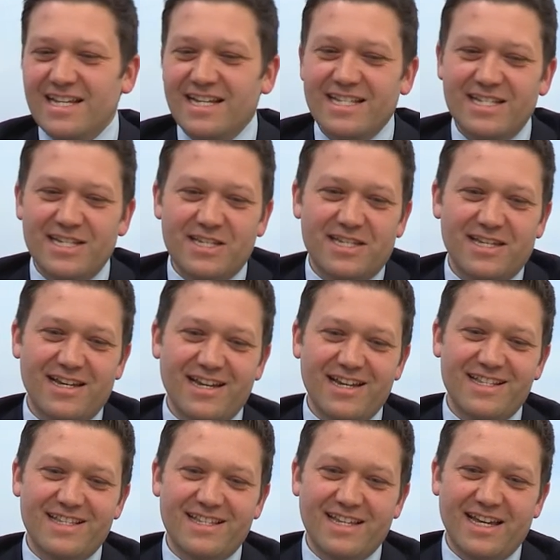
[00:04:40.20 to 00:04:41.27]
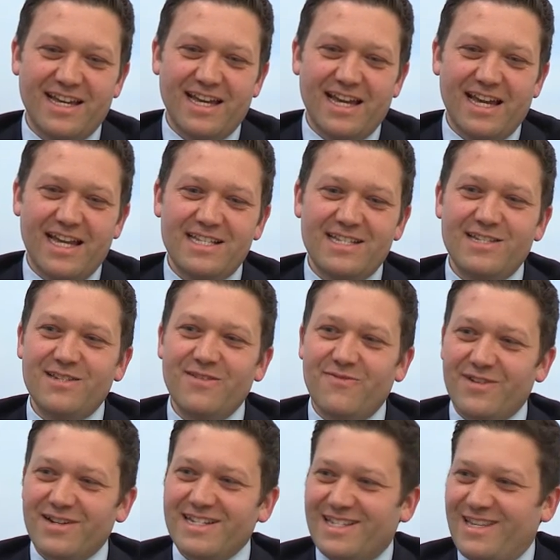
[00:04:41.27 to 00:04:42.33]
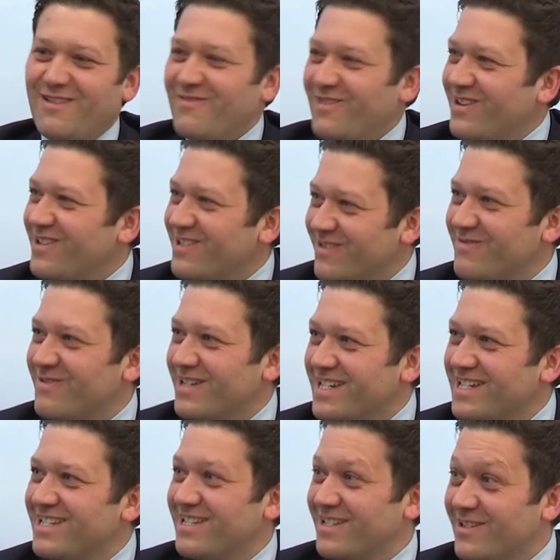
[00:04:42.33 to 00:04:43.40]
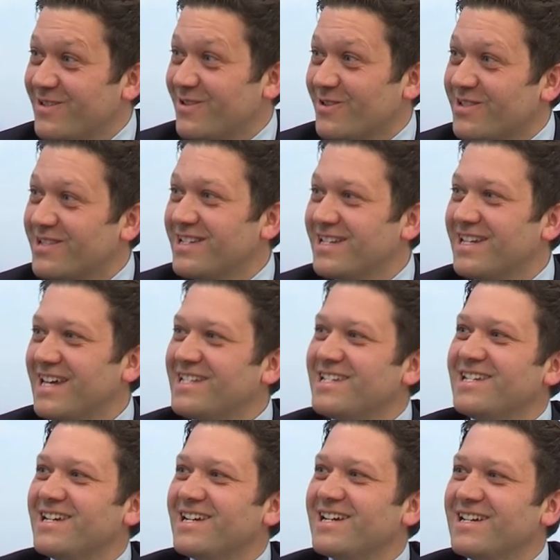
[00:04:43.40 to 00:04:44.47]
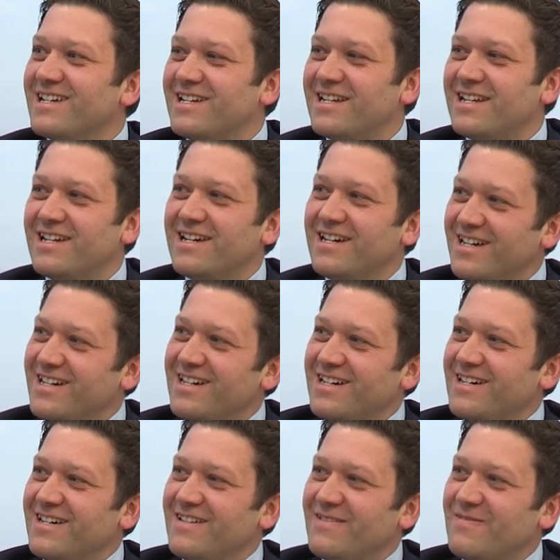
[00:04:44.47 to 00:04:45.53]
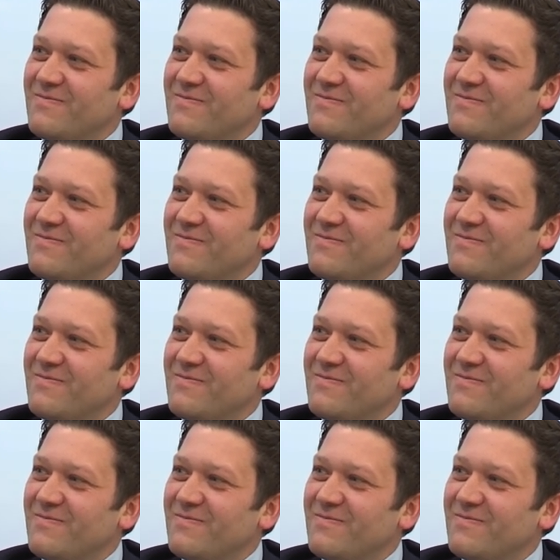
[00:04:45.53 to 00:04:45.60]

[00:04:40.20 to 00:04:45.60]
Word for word: it, it's just a it, it's just a very civilized way to cross the Atlantic. Um, it is, and